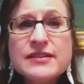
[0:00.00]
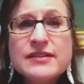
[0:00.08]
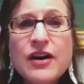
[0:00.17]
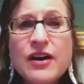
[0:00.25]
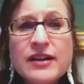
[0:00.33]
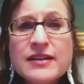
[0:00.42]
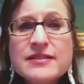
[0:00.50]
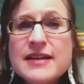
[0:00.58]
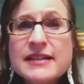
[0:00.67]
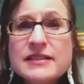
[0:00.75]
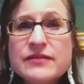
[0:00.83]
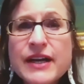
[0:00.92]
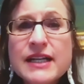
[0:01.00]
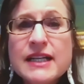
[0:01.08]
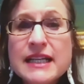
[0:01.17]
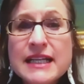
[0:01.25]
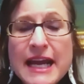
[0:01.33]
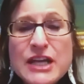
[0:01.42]
and audience-activated
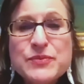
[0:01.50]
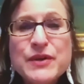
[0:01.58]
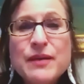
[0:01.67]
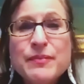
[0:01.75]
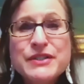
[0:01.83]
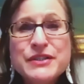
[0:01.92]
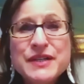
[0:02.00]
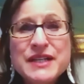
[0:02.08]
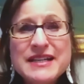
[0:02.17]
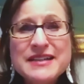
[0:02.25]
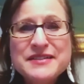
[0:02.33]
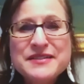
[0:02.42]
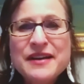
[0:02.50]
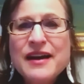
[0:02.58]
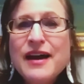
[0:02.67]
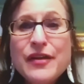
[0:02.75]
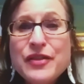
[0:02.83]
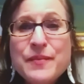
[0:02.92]
engagement opportunities,
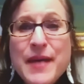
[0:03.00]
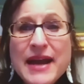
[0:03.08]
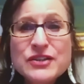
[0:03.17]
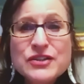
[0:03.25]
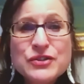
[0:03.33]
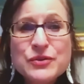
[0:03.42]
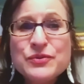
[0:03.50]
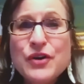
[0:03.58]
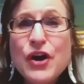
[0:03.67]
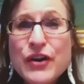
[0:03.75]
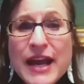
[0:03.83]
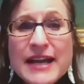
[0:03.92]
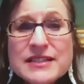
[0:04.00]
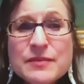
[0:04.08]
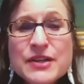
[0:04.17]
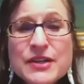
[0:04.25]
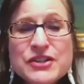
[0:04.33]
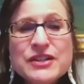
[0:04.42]
a thematic student art
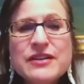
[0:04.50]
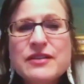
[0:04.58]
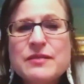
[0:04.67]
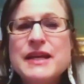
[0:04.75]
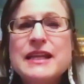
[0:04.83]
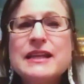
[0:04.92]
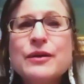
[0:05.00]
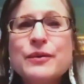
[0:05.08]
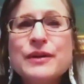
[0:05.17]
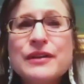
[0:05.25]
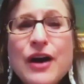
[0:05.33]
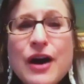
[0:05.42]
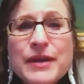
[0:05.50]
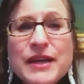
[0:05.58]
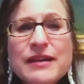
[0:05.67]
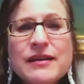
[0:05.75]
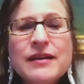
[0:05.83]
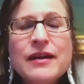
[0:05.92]
exhibition in the Meany Lower
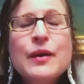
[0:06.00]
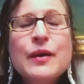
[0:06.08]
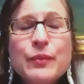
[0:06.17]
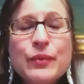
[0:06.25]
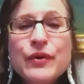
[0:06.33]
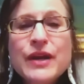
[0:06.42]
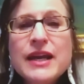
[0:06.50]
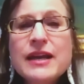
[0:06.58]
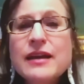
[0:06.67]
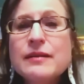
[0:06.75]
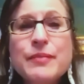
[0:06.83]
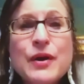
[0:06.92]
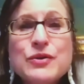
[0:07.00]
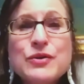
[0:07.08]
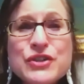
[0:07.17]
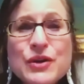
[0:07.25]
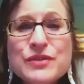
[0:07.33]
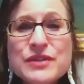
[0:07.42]
Lobby, pre- and
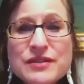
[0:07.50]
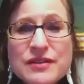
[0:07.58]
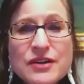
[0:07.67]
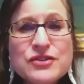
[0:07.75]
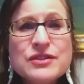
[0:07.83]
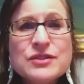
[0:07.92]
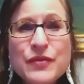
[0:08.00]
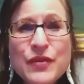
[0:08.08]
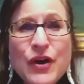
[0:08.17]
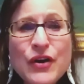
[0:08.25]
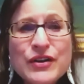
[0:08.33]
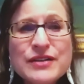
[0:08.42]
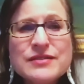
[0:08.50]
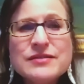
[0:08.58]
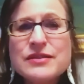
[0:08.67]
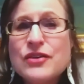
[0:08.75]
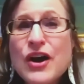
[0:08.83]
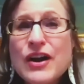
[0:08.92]
post-show discussions with artists
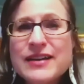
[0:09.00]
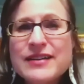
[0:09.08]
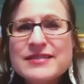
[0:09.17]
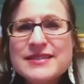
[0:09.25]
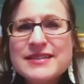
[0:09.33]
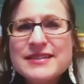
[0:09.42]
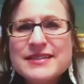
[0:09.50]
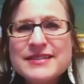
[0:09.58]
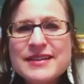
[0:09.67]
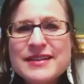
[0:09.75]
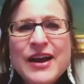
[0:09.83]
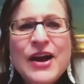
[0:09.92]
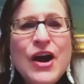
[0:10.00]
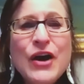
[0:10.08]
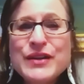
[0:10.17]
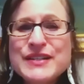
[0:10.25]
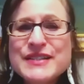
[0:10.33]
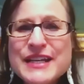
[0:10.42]
and audiences,
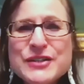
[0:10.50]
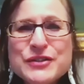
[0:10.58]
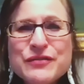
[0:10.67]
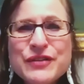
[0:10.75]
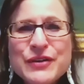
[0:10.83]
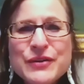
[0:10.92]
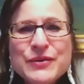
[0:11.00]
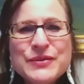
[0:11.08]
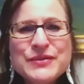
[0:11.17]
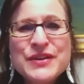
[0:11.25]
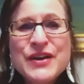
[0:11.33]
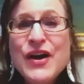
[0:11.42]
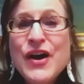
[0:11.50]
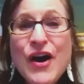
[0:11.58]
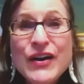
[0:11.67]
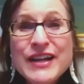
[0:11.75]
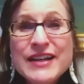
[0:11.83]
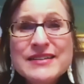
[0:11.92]
artist interviews,
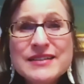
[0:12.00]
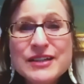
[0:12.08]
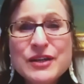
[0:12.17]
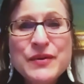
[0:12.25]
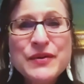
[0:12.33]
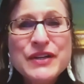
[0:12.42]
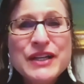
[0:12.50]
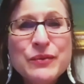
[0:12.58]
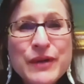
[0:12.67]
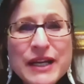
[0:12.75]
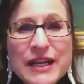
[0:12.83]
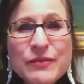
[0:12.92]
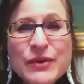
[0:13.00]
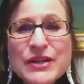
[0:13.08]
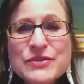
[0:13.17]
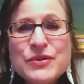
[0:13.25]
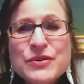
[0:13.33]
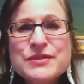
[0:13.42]
audience and community reading
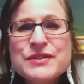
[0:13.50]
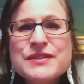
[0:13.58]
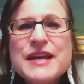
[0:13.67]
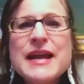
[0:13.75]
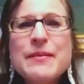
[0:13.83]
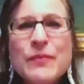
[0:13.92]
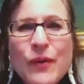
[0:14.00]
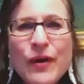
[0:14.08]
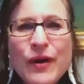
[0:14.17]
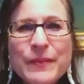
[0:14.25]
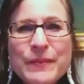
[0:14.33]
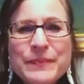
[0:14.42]
resources, and more.